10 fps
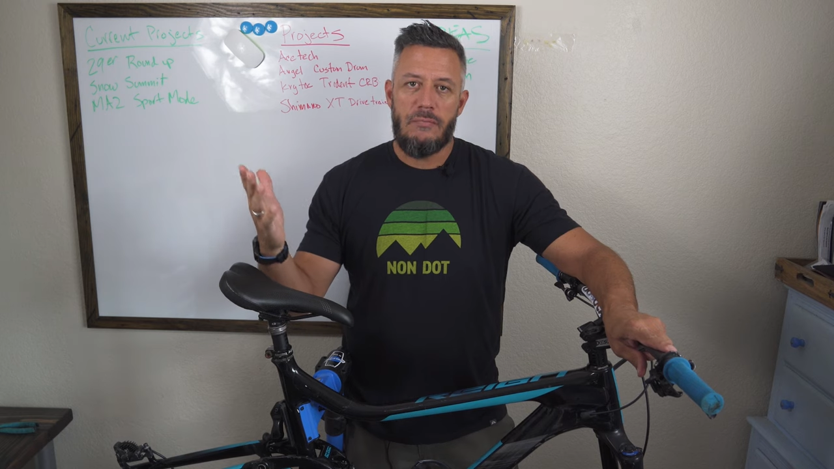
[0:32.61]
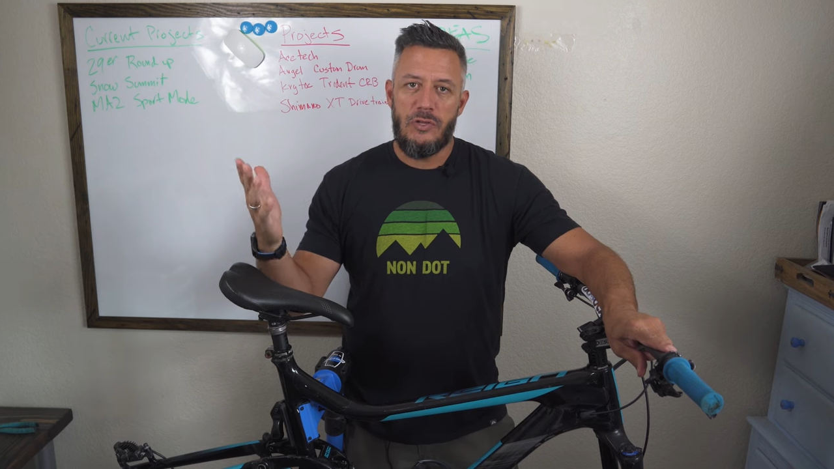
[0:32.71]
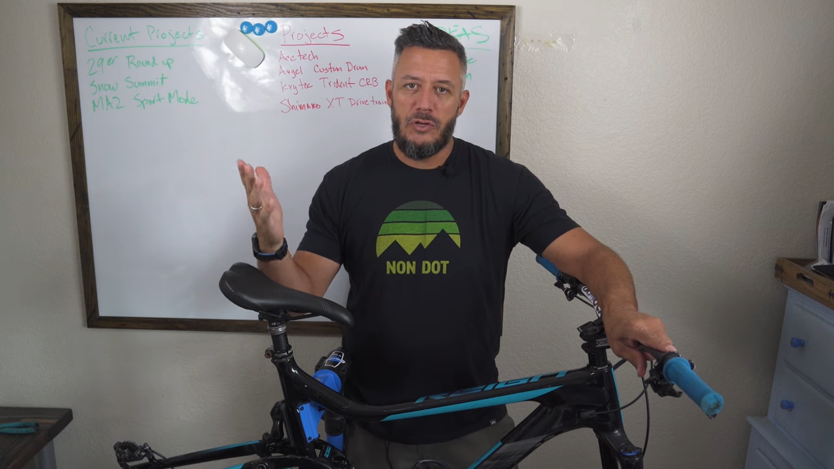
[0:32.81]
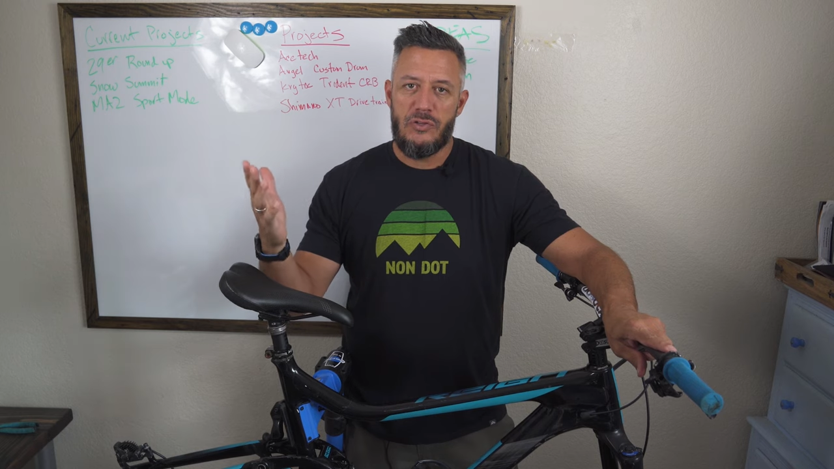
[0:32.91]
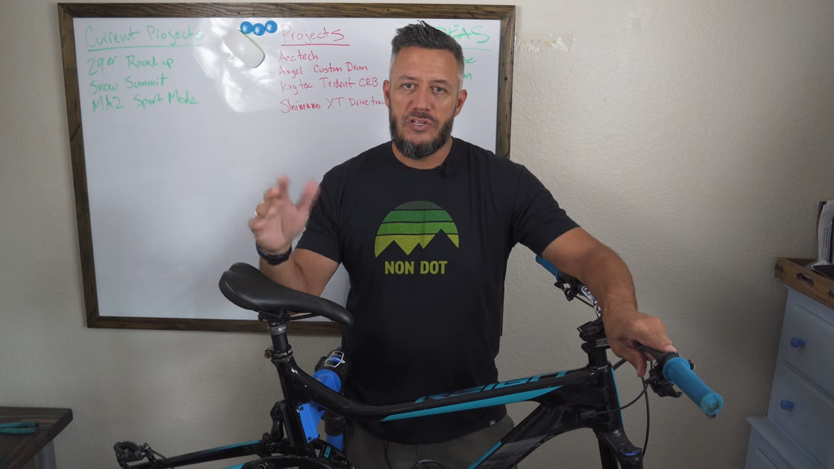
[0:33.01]

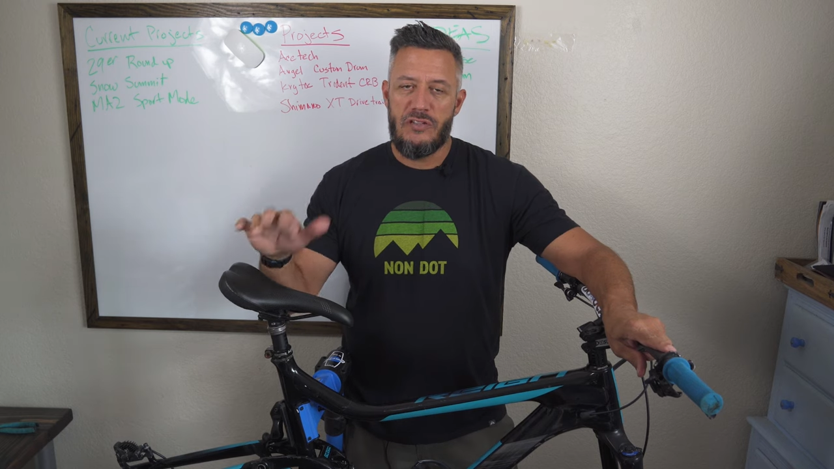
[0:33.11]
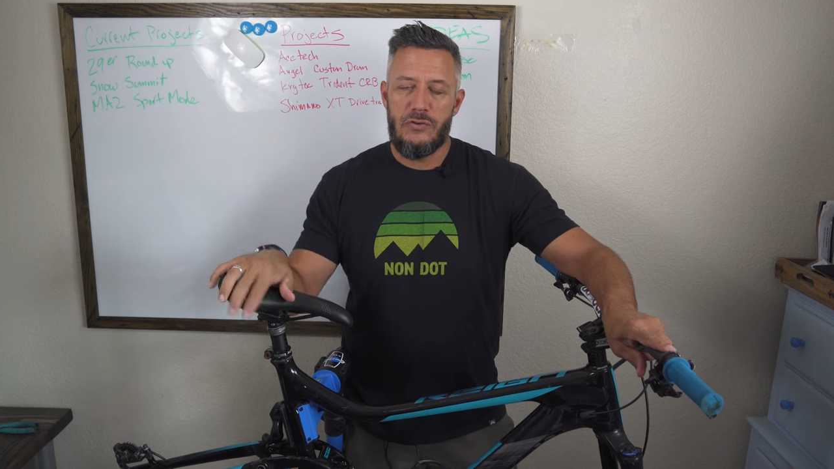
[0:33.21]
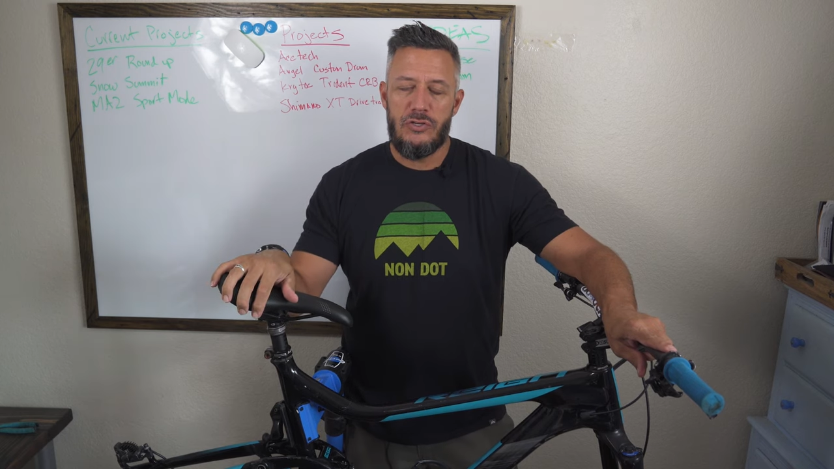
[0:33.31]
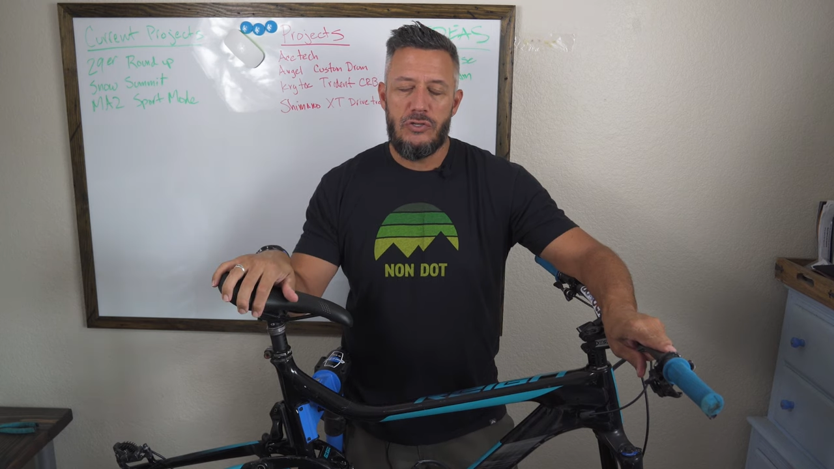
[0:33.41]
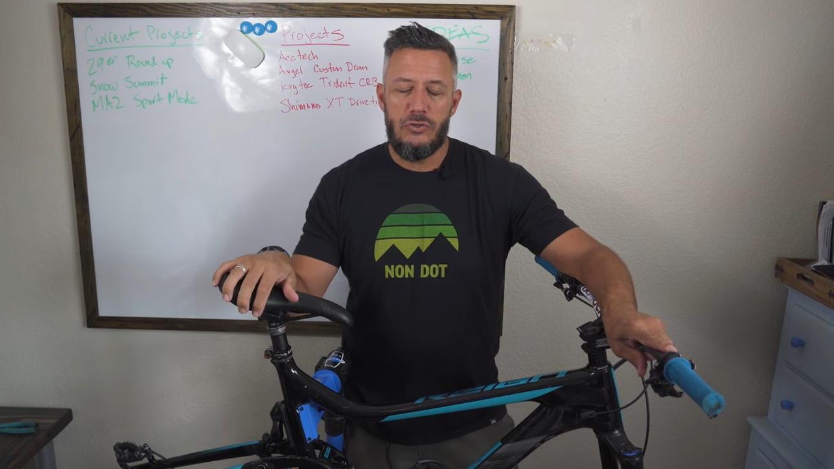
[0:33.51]
you know,
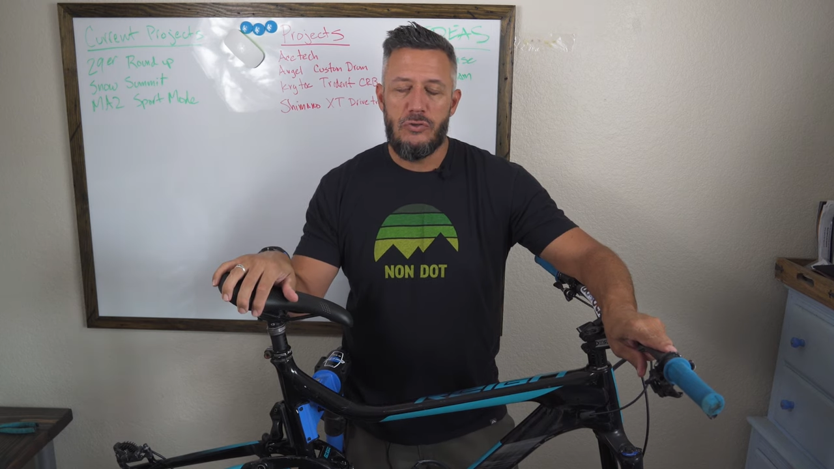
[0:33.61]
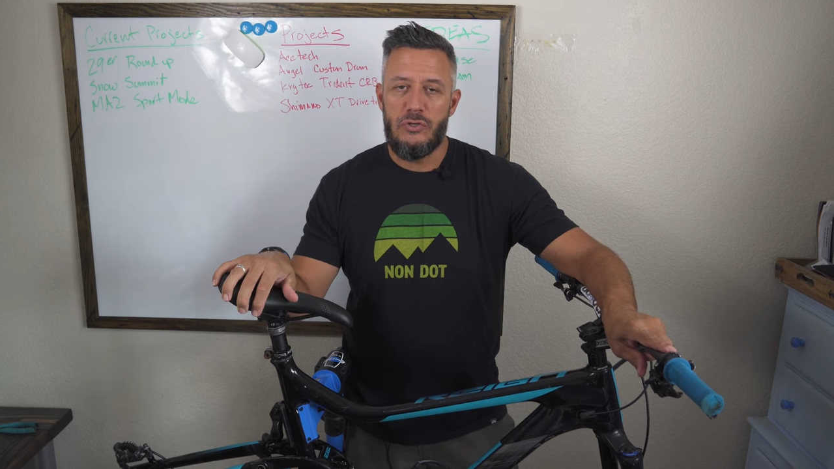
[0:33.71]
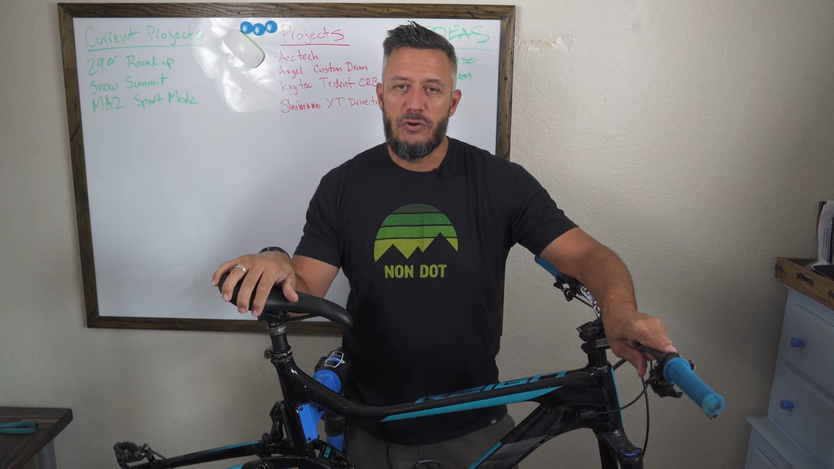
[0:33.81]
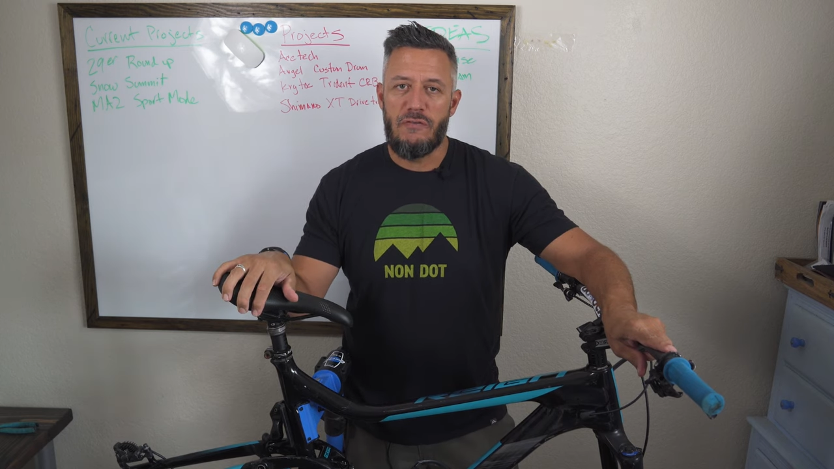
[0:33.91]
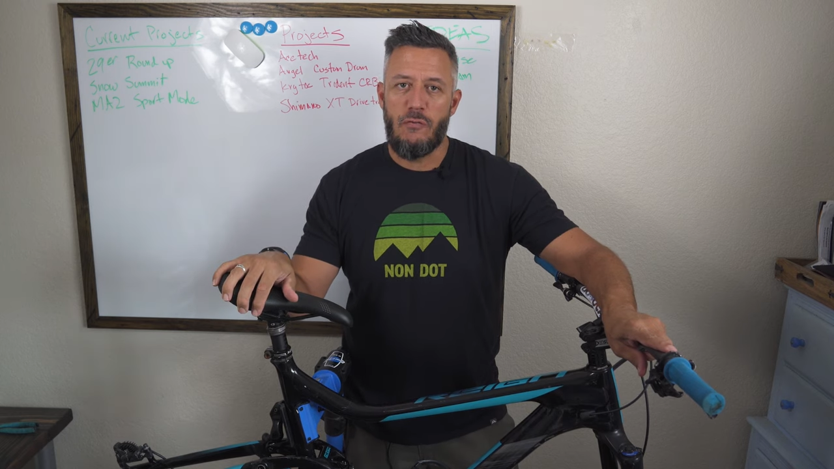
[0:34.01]
6'2",
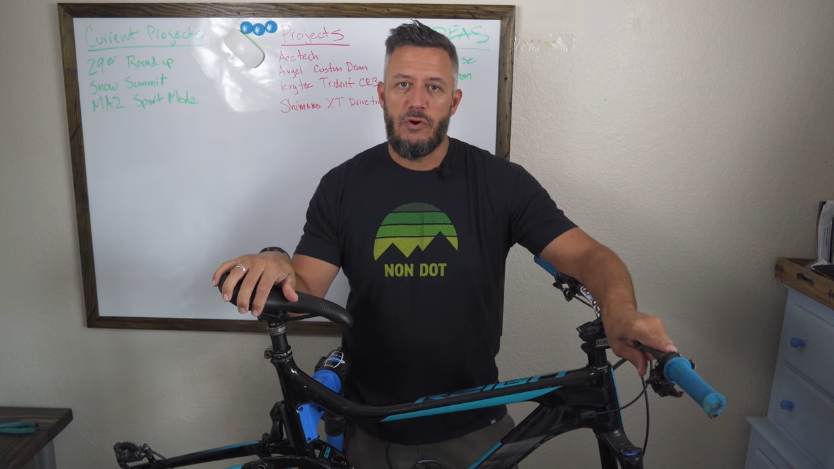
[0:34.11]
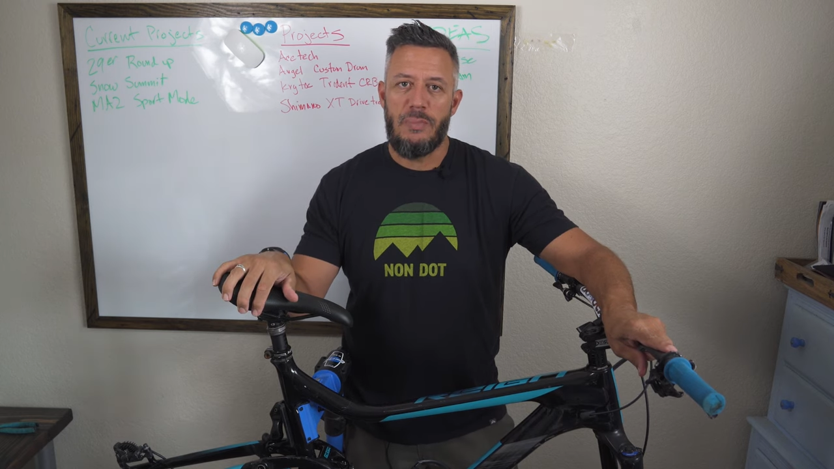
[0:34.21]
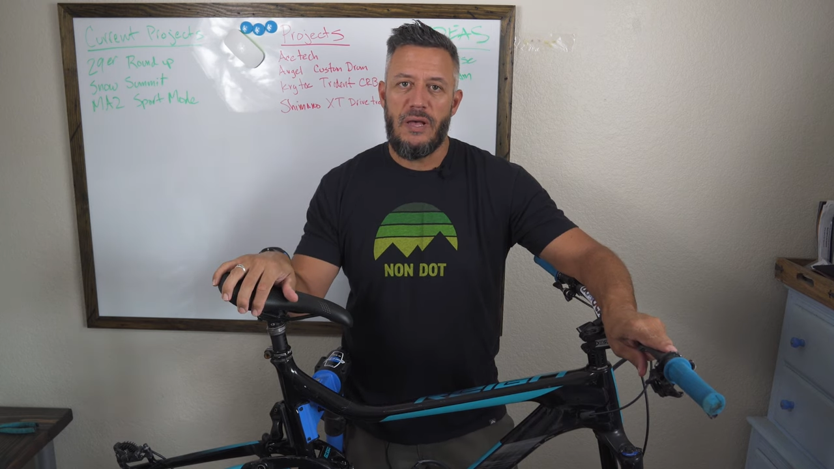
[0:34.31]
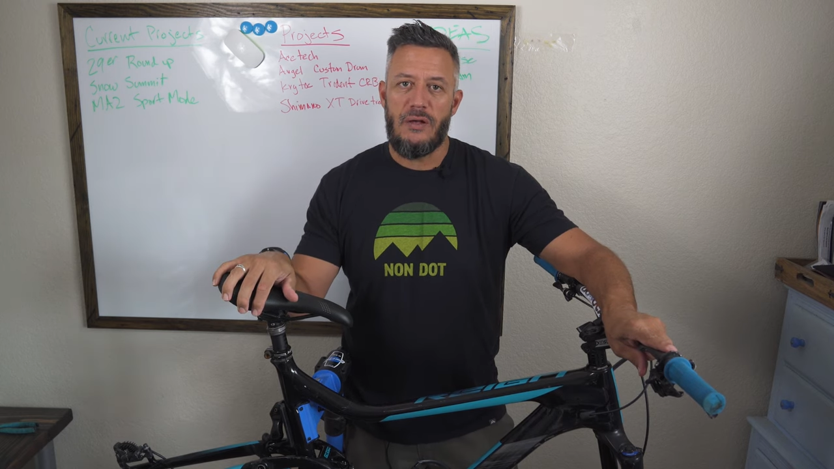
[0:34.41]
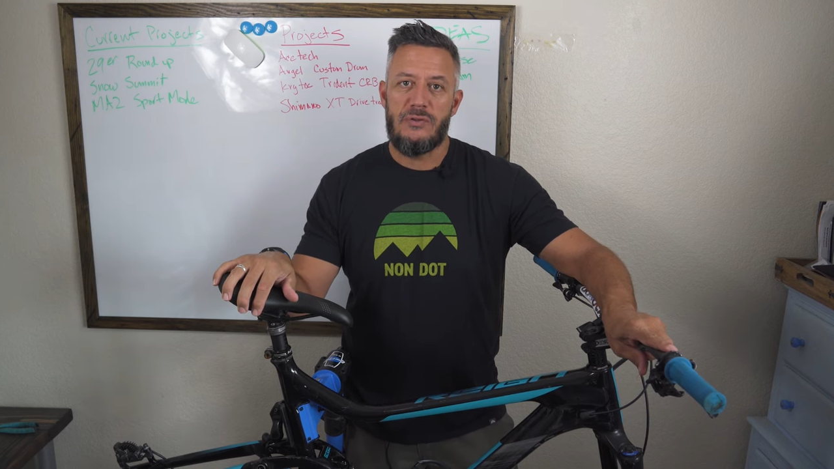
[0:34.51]
240
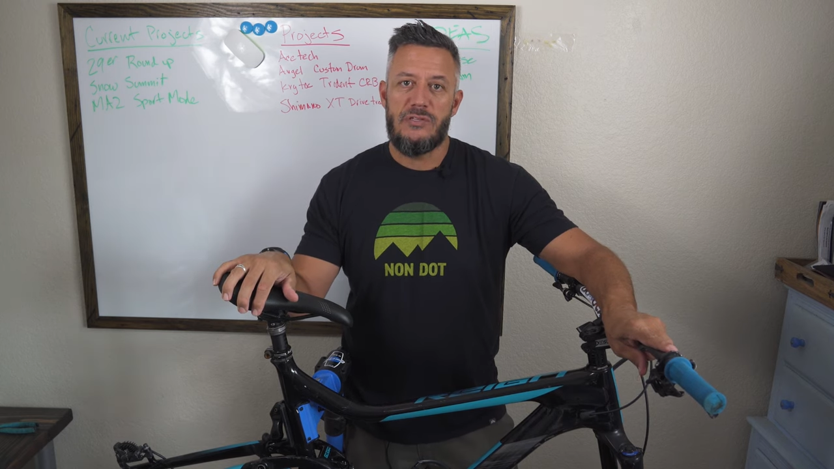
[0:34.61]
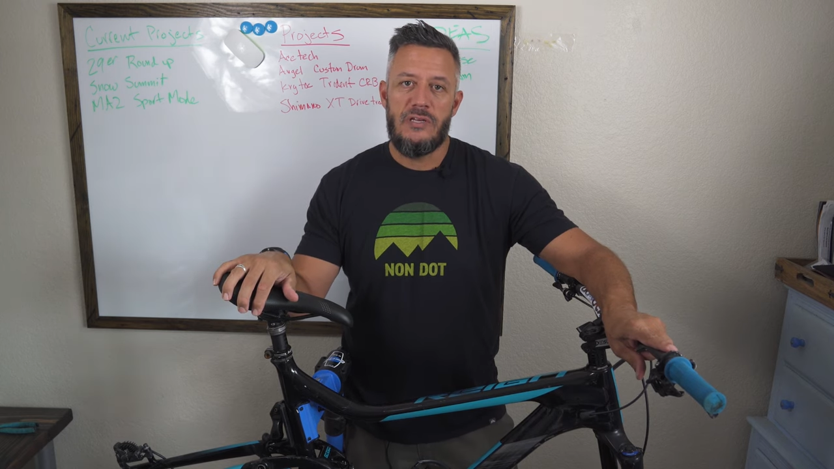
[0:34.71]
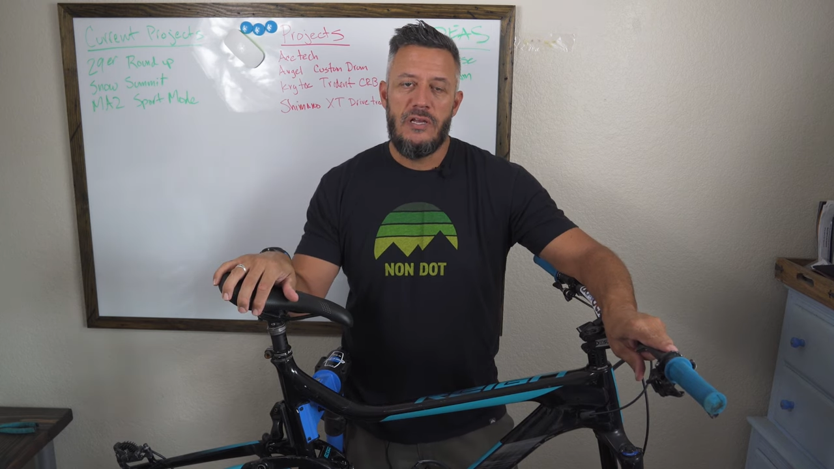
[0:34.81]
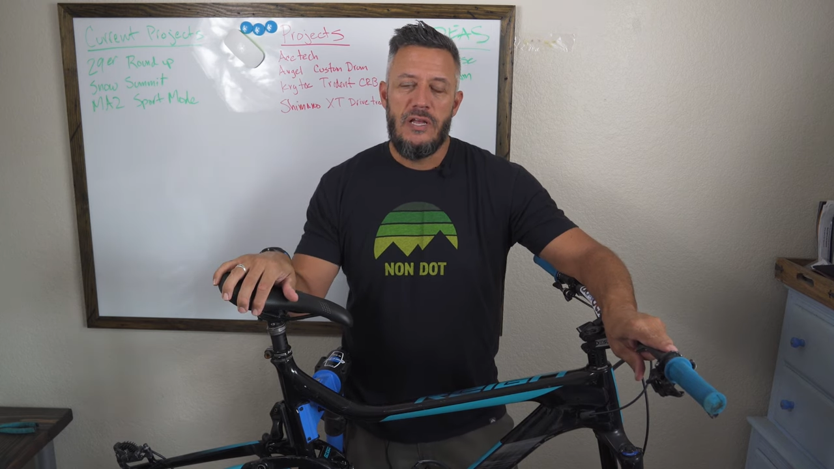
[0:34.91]
pounds.